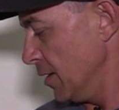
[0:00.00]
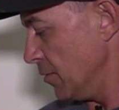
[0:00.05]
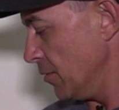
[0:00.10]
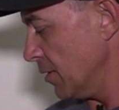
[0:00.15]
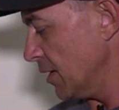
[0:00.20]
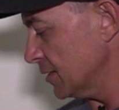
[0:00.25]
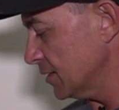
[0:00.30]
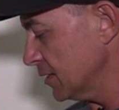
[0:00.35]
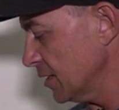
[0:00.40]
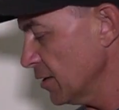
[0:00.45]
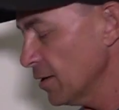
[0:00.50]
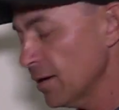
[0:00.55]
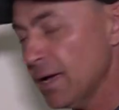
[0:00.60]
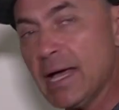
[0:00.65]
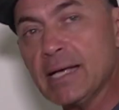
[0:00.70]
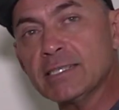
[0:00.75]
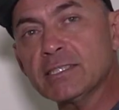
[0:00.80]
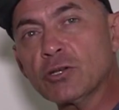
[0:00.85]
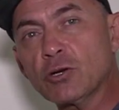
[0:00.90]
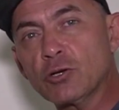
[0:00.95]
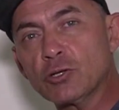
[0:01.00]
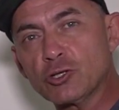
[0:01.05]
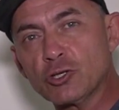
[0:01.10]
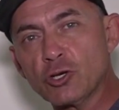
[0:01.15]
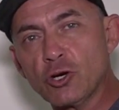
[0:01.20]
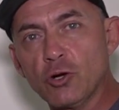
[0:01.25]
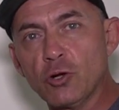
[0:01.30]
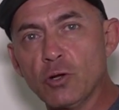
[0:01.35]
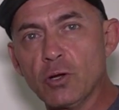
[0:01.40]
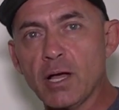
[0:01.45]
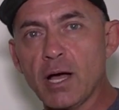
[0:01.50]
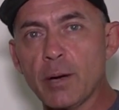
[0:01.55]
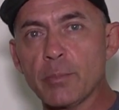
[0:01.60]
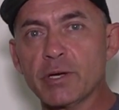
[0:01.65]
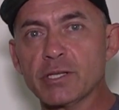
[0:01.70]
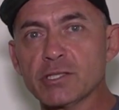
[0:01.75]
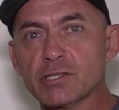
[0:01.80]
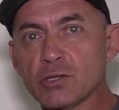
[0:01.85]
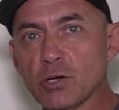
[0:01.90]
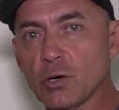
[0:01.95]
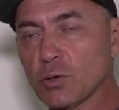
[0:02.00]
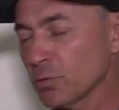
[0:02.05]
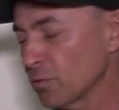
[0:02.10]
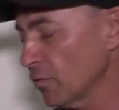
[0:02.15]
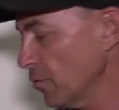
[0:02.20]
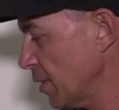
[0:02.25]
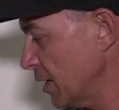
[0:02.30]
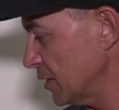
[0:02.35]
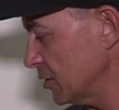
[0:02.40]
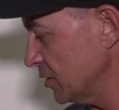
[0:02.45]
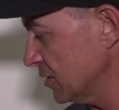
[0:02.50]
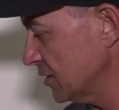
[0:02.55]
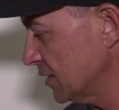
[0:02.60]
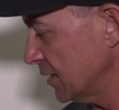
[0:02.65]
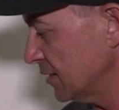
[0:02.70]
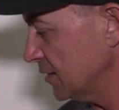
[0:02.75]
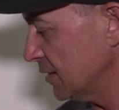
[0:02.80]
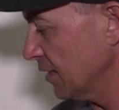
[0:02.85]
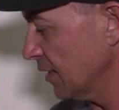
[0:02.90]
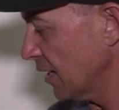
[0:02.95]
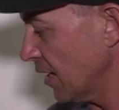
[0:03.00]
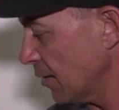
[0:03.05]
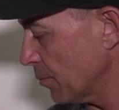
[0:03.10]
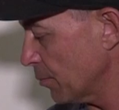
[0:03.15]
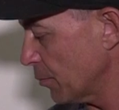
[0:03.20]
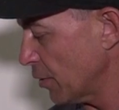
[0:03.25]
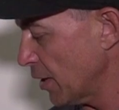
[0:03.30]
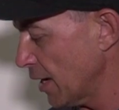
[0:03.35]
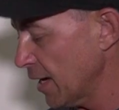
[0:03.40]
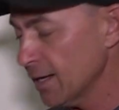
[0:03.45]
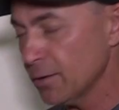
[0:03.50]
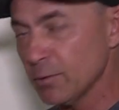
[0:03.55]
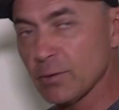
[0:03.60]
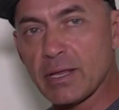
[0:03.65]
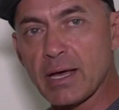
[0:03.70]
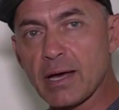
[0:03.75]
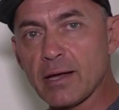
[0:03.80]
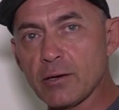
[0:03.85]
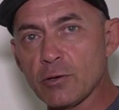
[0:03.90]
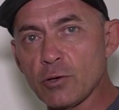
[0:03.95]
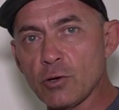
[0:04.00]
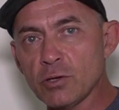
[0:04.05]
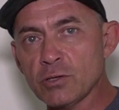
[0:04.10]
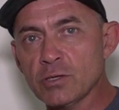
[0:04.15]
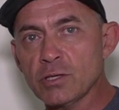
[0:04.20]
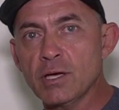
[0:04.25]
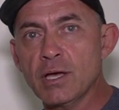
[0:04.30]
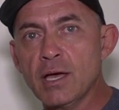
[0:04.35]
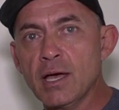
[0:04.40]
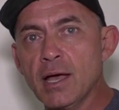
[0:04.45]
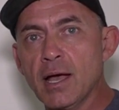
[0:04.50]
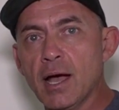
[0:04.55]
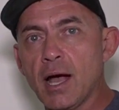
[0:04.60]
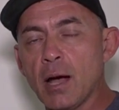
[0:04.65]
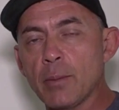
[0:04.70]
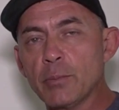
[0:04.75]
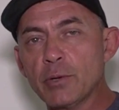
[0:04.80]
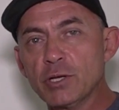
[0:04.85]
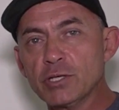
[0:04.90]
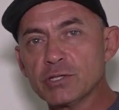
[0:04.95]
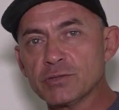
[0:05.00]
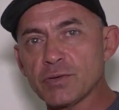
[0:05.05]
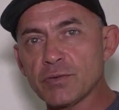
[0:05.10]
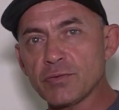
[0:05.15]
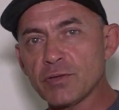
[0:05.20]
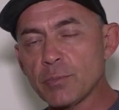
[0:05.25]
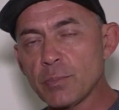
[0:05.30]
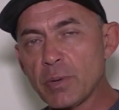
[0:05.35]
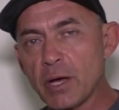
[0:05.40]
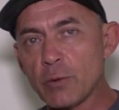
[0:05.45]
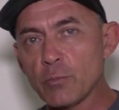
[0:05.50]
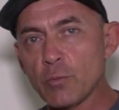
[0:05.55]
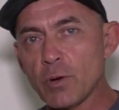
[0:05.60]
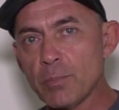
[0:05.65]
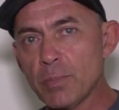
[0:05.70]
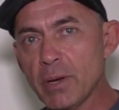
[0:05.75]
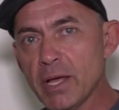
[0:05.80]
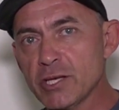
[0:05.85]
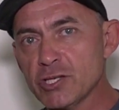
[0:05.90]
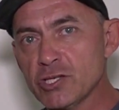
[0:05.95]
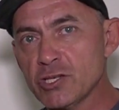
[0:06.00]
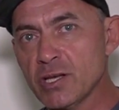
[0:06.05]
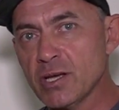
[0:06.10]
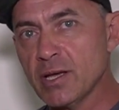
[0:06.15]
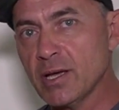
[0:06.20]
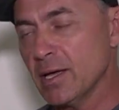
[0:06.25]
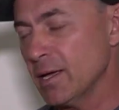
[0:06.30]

Alright, so as a control, I'm going to start off by just testing our braid without a knot. I'm going to use 50-pound Whiplash.